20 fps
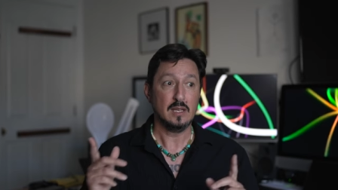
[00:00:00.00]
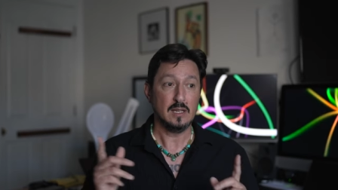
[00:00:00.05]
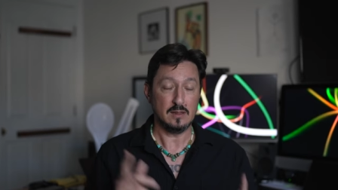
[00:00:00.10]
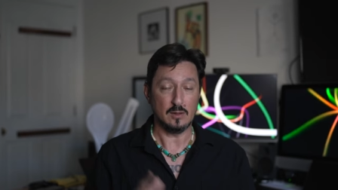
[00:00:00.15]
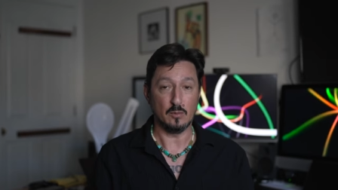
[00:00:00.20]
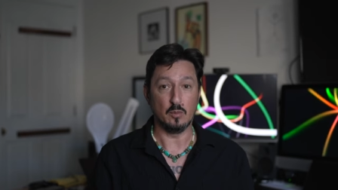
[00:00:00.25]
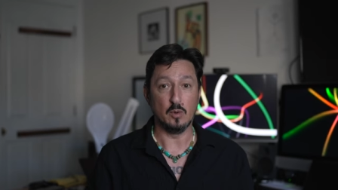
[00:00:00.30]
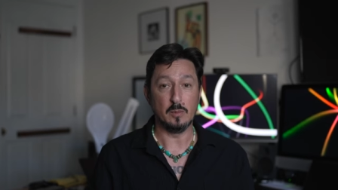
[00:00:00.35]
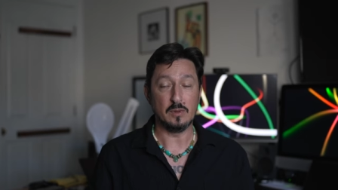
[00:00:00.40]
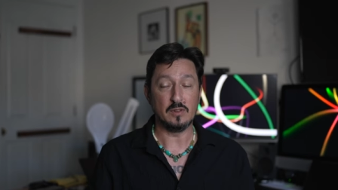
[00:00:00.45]

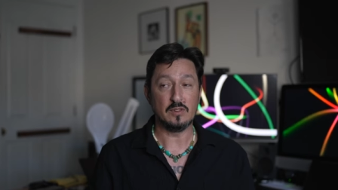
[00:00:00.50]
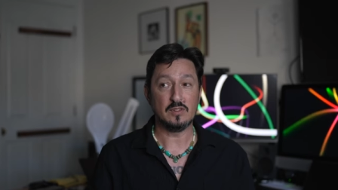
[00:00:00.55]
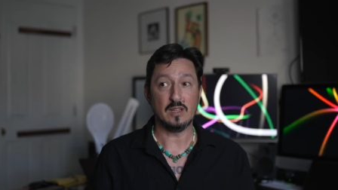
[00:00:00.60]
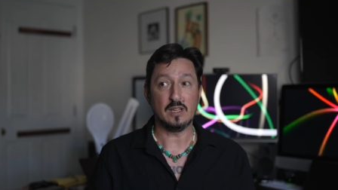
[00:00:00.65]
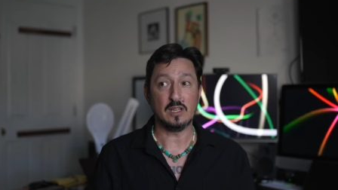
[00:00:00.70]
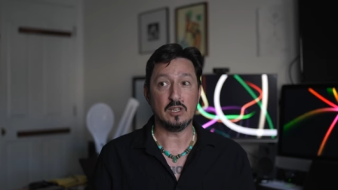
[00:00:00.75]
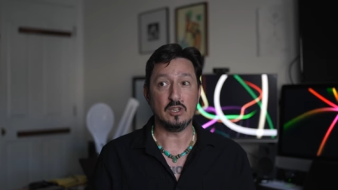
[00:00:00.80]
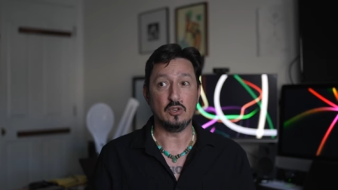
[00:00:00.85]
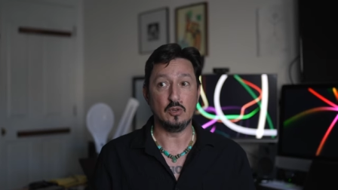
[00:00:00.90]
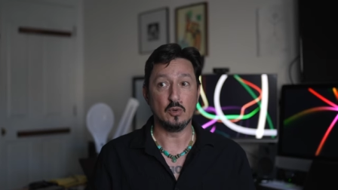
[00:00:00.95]
the woman
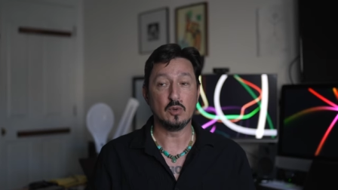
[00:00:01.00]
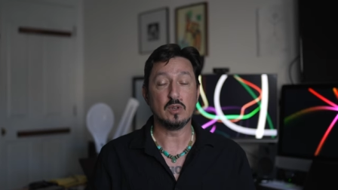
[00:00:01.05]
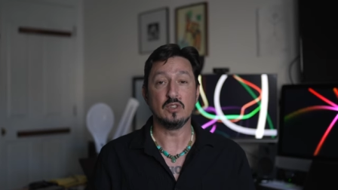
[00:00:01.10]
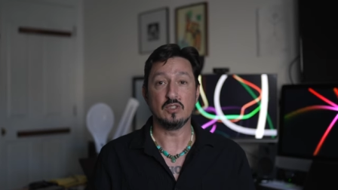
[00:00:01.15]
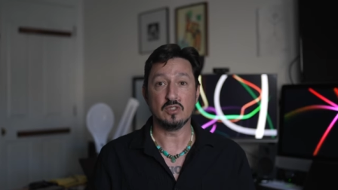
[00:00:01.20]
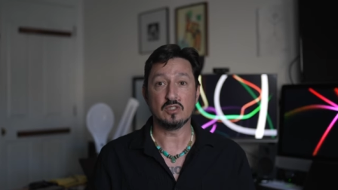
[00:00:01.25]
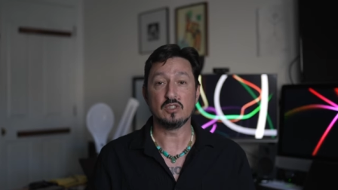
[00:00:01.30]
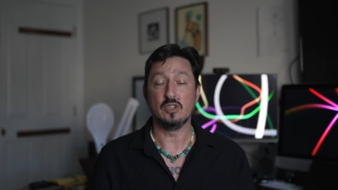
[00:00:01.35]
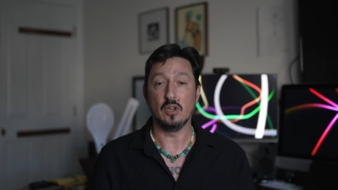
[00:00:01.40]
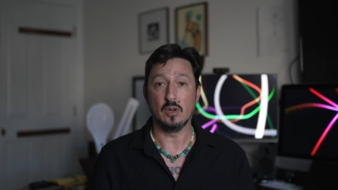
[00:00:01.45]
said, You can
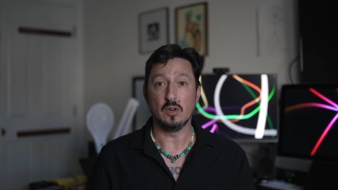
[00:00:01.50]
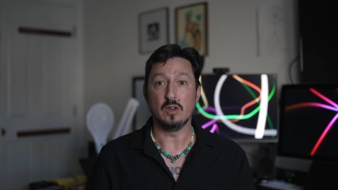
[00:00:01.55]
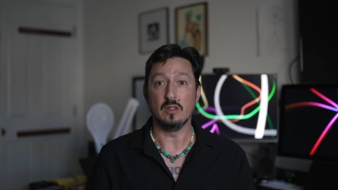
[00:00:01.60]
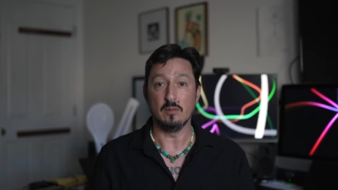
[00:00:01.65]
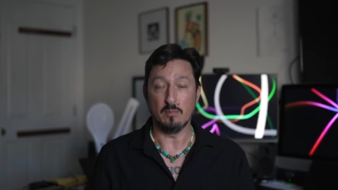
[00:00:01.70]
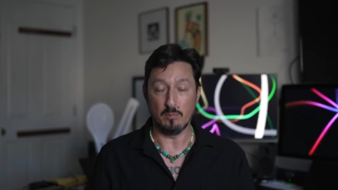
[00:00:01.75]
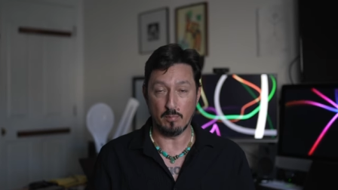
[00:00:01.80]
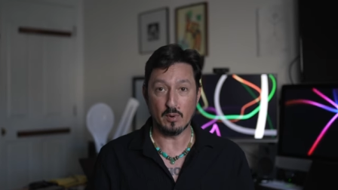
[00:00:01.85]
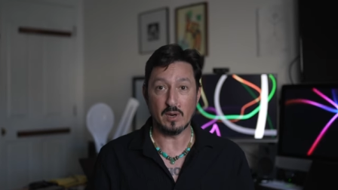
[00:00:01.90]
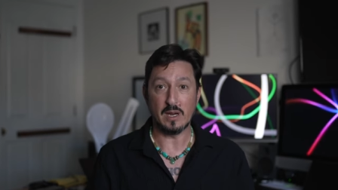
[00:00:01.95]
just go to the
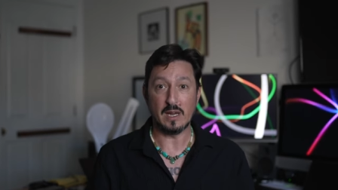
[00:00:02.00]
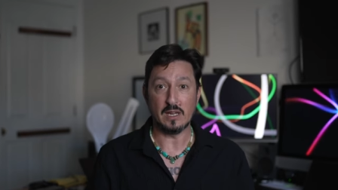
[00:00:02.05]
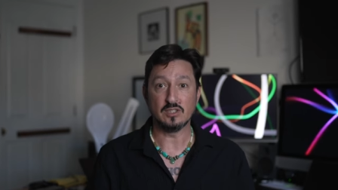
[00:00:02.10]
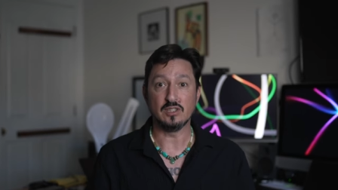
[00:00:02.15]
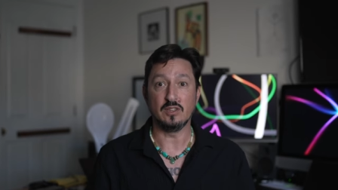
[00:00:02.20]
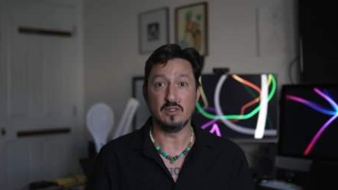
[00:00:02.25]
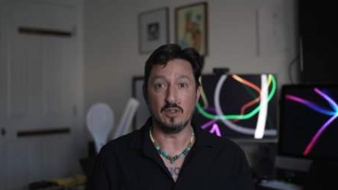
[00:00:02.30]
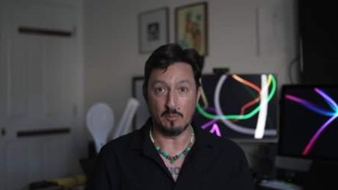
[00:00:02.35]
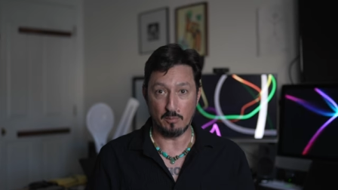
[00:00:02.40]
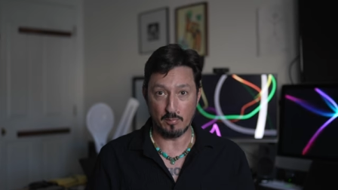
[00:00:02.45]
branch
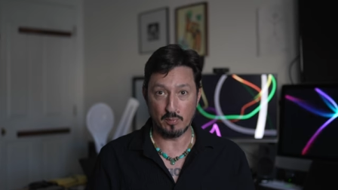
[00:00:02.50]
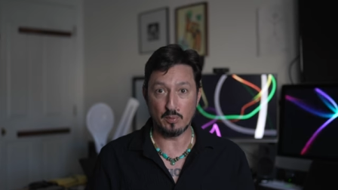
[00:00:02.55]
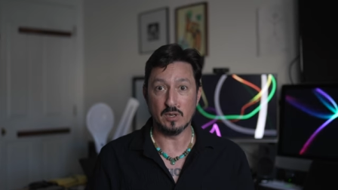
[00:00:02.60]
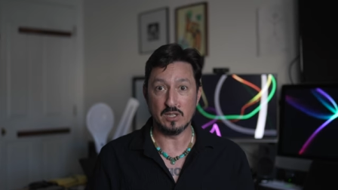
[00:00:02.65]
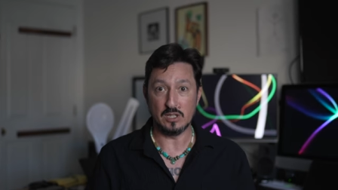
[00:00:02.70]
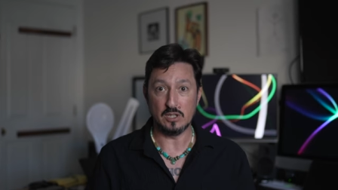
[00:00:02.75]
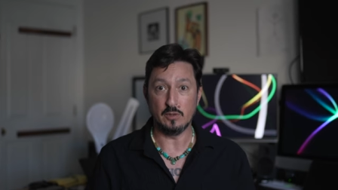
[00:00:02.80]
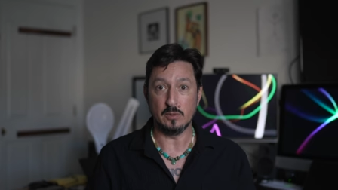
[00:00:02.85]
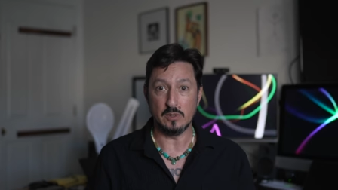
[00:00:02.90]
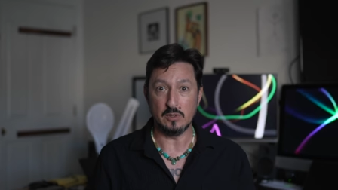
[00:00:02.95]
and they'll
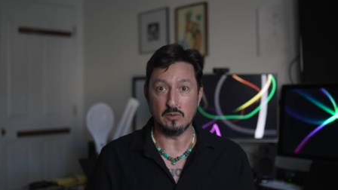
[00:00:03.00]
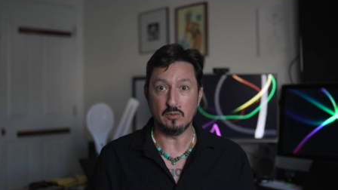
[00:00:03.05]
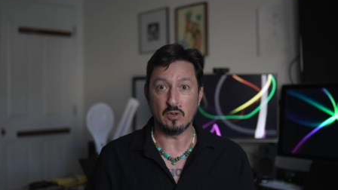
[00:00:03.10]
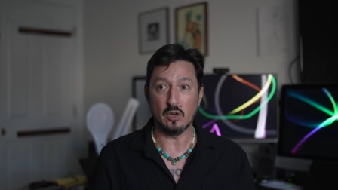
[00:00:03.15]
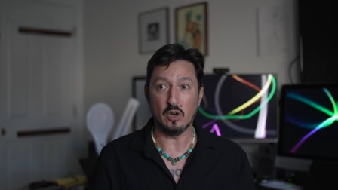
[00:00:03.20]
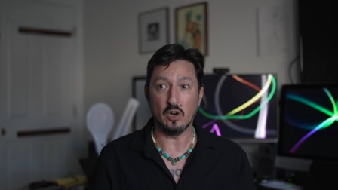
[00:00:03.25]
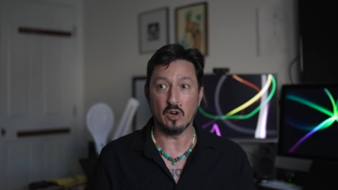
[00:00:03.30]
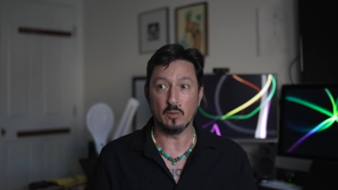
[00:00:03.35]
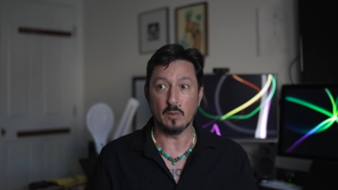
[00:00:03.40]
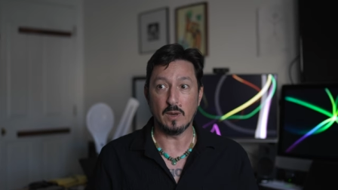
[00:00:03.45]
print you a new
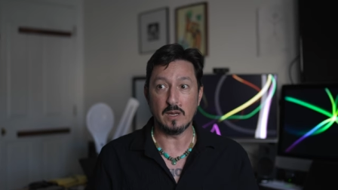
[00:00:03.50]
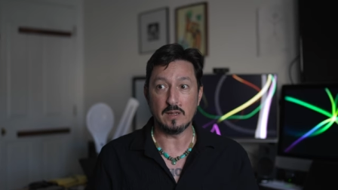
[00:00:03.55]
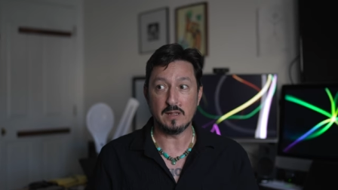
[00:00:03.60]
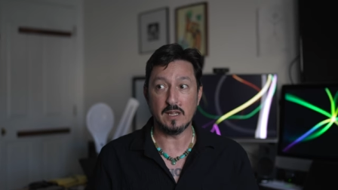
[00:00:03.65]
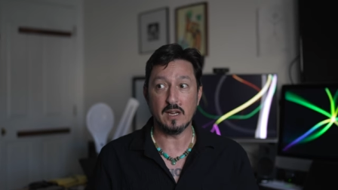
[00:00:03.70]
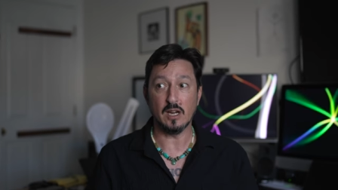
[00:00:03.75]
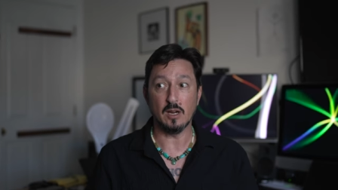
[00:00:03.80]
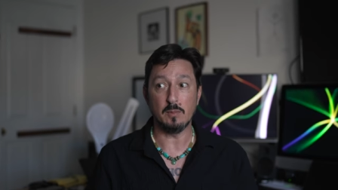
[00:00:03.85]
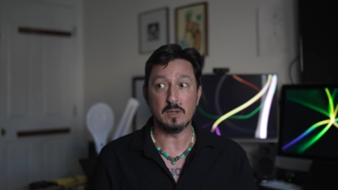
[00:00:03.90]
card right there.